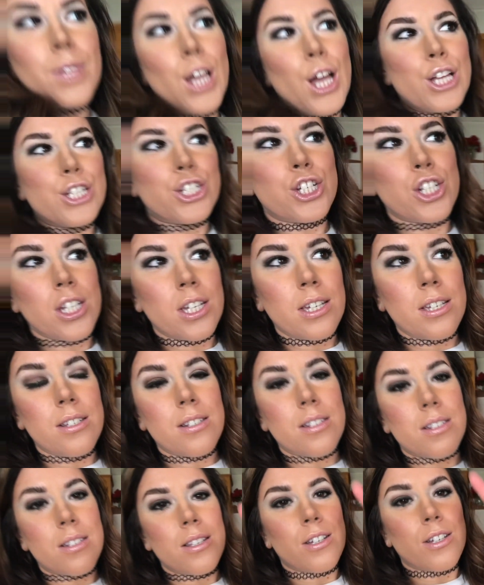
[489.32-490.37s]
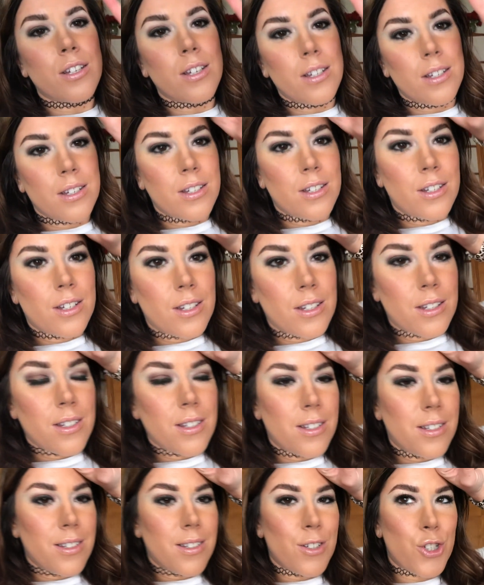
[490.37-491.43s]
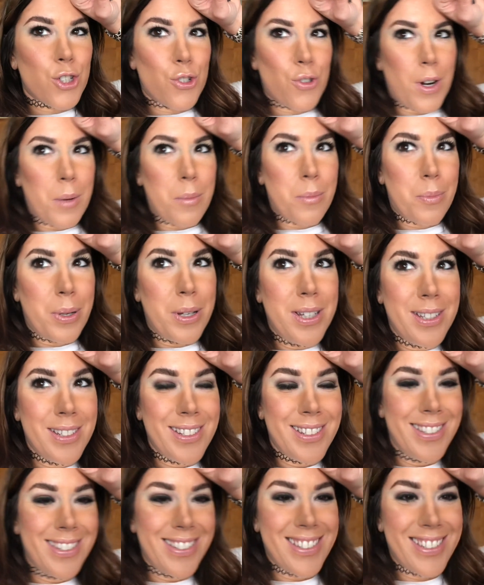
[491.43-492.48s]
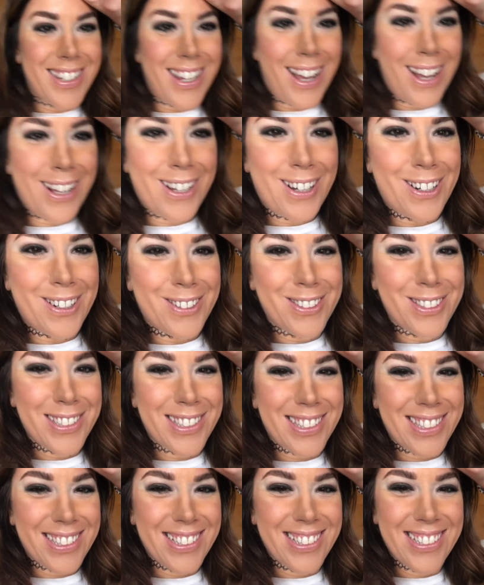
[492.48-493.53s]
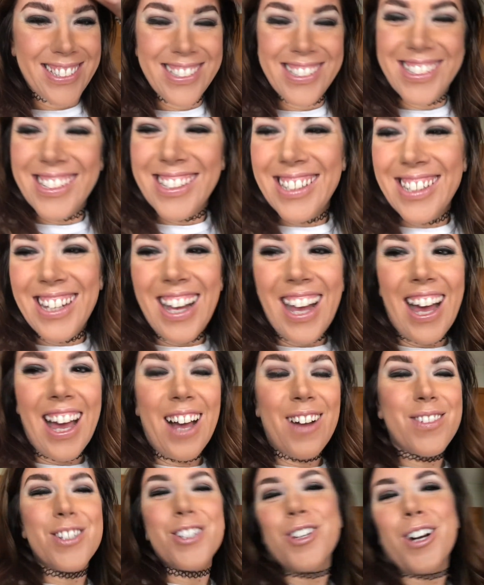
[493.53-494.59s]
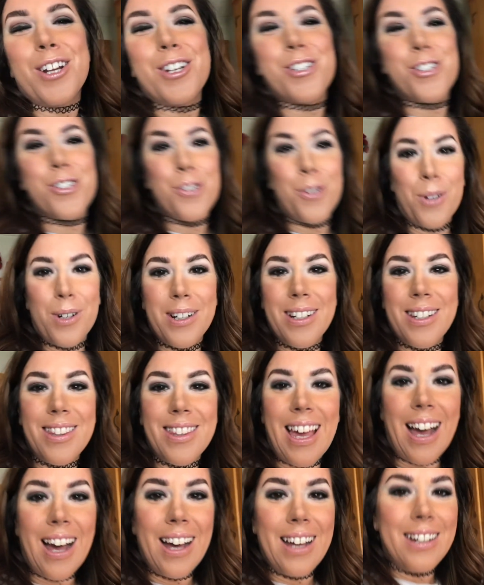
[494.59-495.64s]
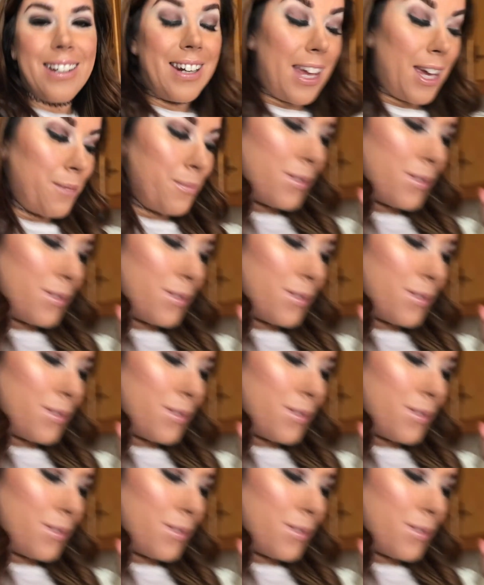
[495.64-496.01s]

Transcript: cheese, shrimp tacos. I have to try to shorten that name